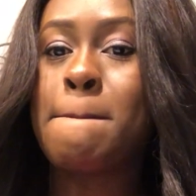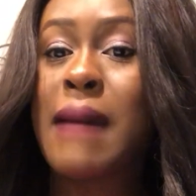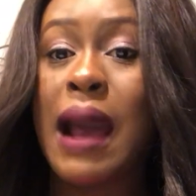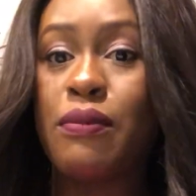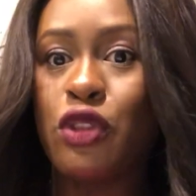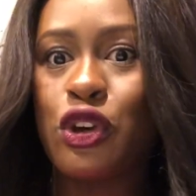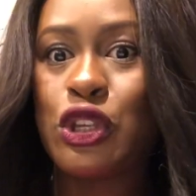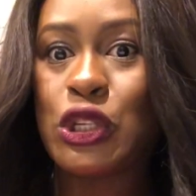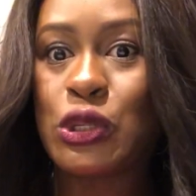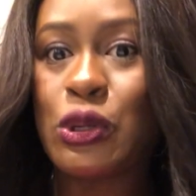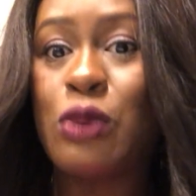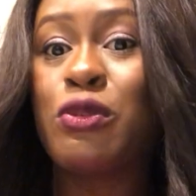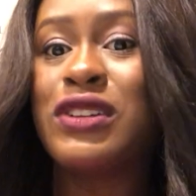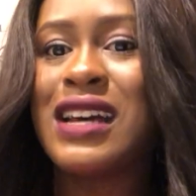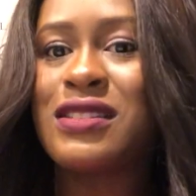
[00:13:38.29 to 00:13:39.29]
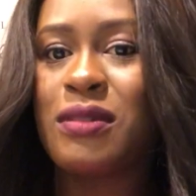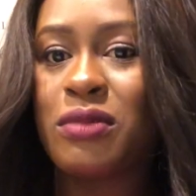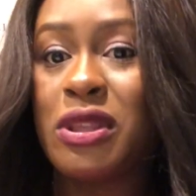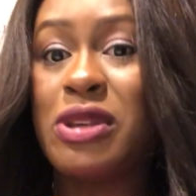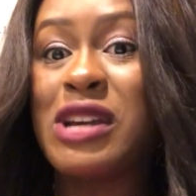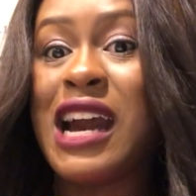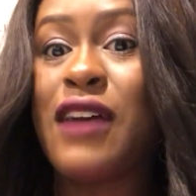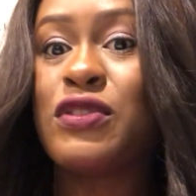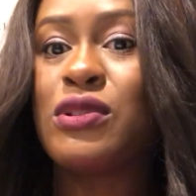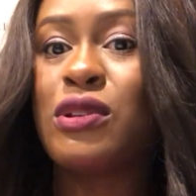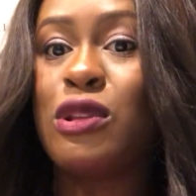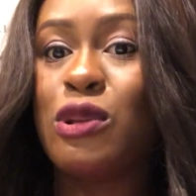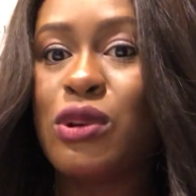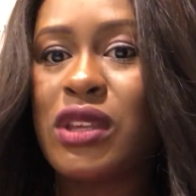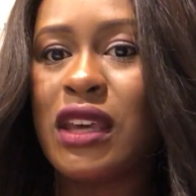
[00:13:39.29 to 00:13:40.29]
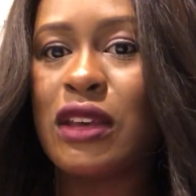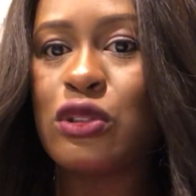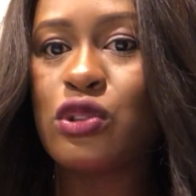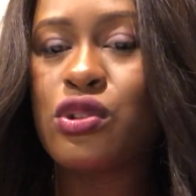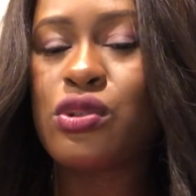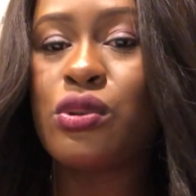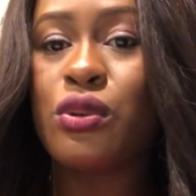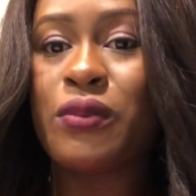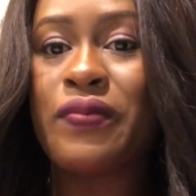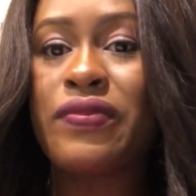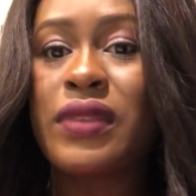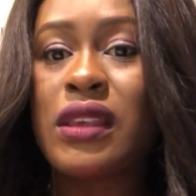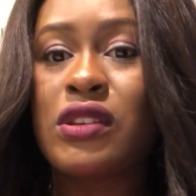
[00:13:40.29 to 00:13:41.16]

I'm not sure, but that's something you have to look into.